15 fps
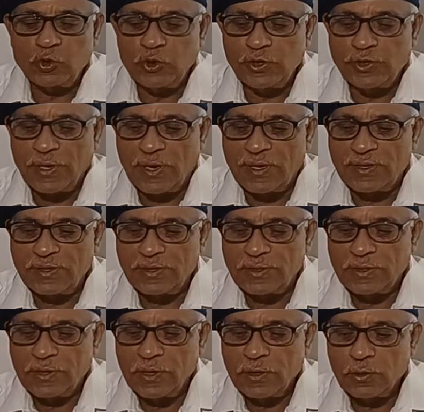positions
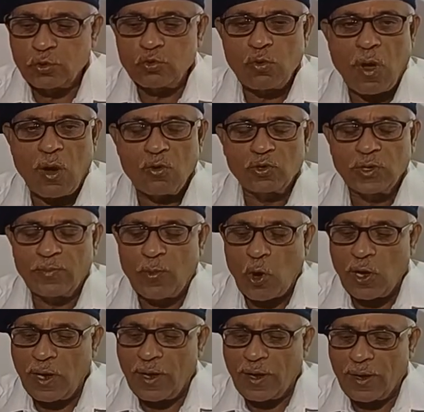throughout the
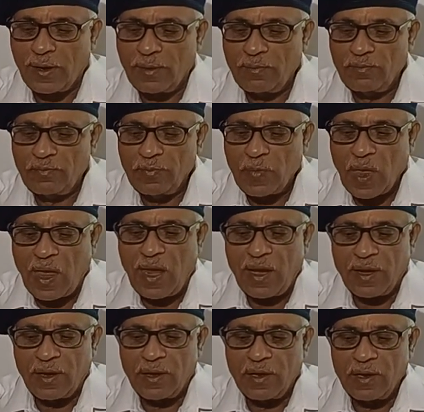boiler,
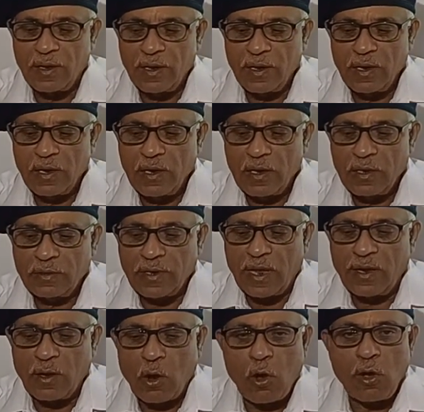and
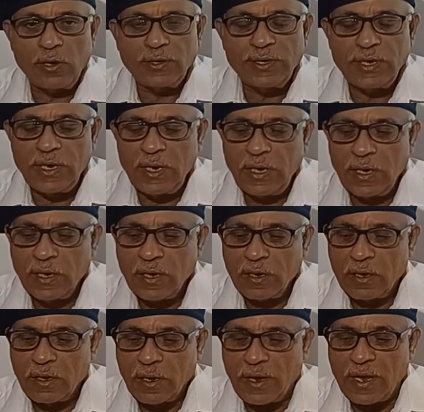then all the
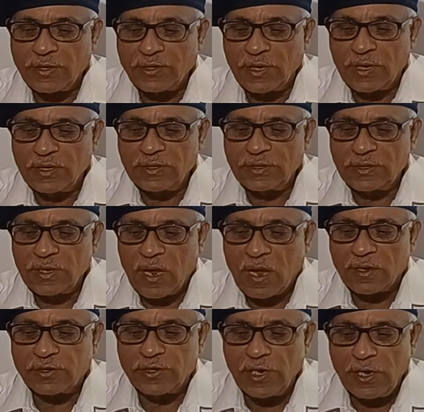connections
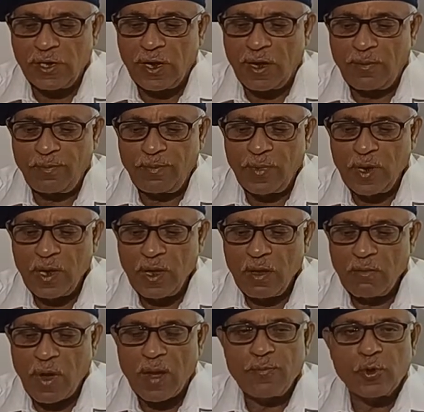are sealed
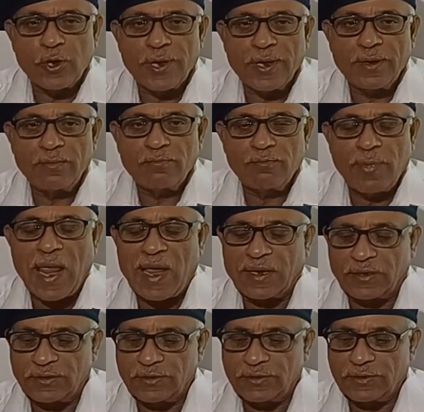up by putting
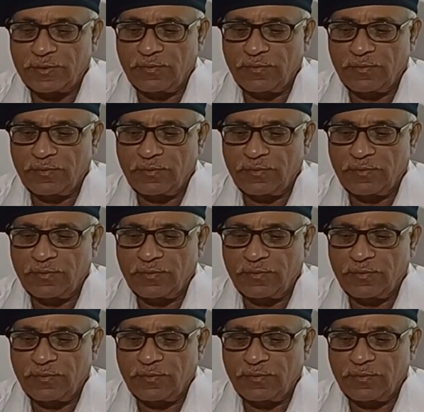blanks.